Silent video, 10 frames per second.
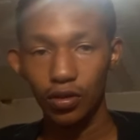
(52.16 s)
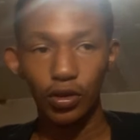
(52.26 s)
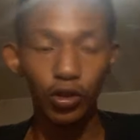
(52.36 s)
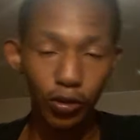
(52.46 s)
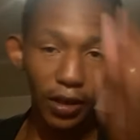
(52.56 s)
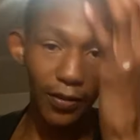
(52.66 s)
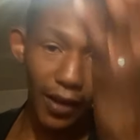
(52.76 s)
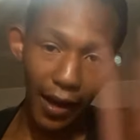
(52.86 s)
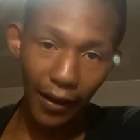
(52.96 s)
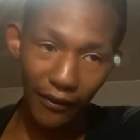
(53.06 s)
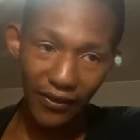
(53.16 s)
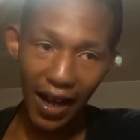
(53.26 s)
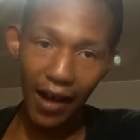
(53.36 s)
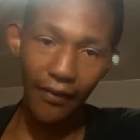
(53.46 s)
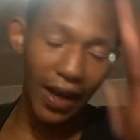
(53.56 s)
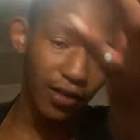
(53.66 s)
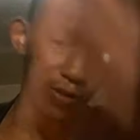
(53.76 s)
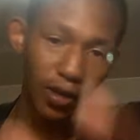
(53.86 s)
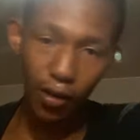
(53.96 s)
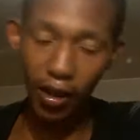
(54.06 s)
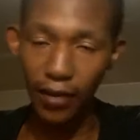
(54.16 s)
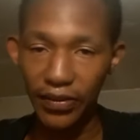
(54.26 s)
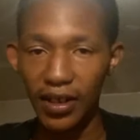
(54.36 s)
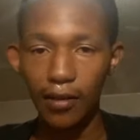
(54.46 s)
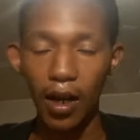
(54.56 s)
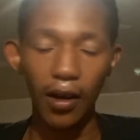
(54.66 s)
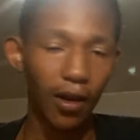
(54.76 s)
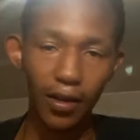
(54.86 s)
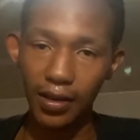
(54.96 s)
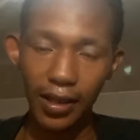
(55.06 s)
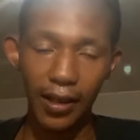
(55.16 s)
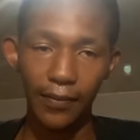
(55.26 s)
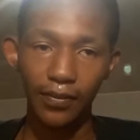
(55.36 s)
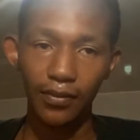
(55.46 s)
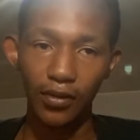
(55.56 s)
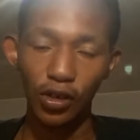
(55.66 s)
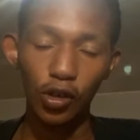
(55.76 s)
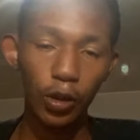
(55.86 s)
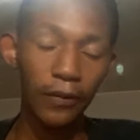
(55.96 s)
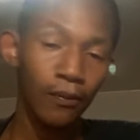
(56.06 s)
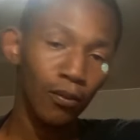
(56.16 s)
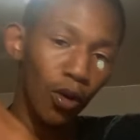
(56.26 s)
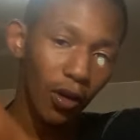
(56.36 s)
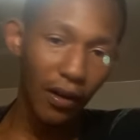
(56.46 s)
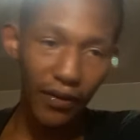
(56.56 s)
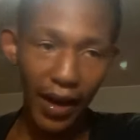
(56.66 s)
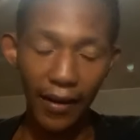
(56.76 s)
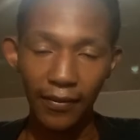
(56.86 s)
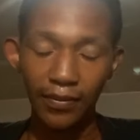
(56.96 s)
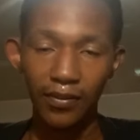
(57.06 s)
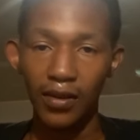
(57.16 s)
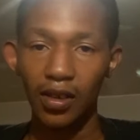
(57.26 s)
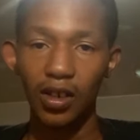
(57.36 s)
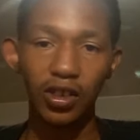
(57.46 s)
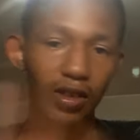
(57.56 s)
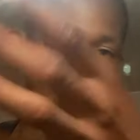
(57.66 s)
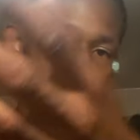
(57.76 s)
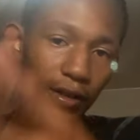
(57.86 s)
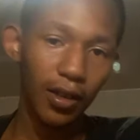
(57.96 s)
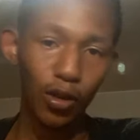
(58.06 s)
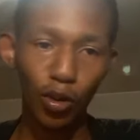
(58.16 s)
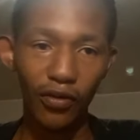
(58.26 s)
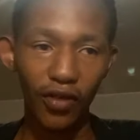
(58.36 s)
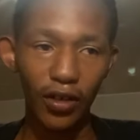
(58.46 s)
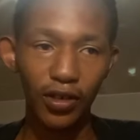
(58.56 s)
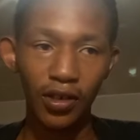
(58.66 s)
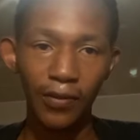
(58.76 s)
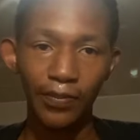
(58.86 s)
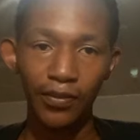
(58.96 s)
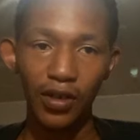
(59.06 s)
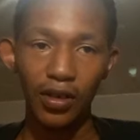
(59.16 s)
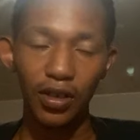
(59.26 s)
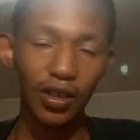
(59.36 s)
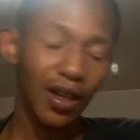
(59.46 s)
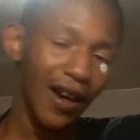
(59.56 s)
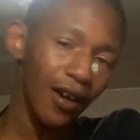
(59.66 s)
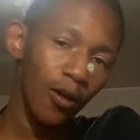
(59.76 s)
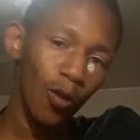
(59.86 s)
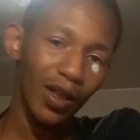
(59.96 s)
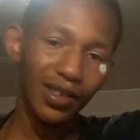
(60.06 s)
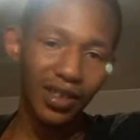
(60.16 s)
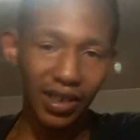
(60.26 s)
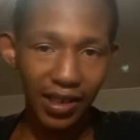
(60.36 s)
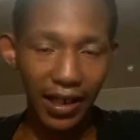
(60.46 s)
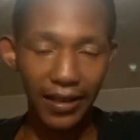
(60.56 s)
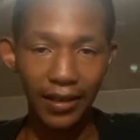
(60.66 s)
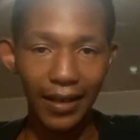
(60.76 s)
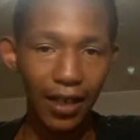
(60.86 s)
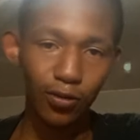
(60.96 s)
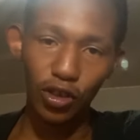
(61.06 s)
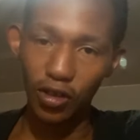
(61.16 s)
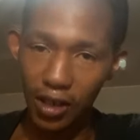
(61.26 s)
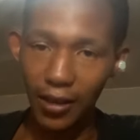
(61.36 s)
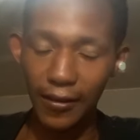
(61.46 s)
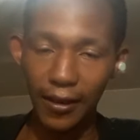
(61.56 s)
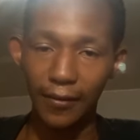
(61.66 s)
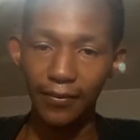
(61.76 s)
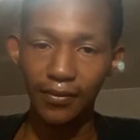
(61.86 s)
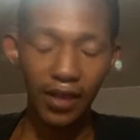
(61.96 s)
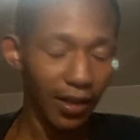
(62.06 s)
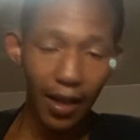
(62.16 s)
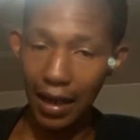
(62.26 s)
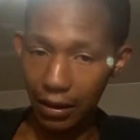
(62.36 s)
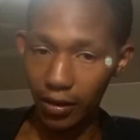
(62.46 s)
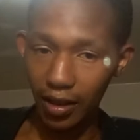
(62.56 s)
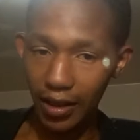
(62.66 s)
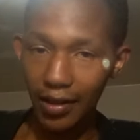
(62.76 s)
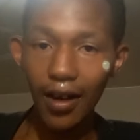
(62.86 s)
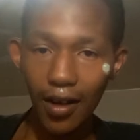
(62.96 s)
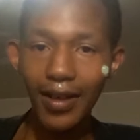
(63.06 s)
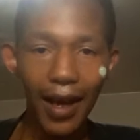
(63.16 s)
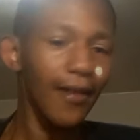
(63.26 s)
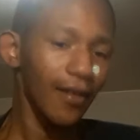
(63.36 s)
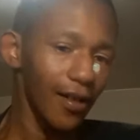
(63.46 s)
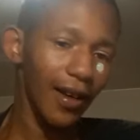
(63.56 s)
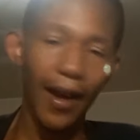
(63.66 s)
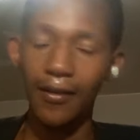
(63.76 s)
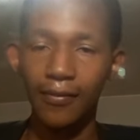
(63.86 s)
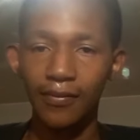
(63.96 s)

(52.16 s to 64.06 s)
You reap negative vibes, that's what's going to come to your mind all the time. You reap more of that. Because you're telling the universe, I don't want success. That's what you're telling them. And they like, really? Okay.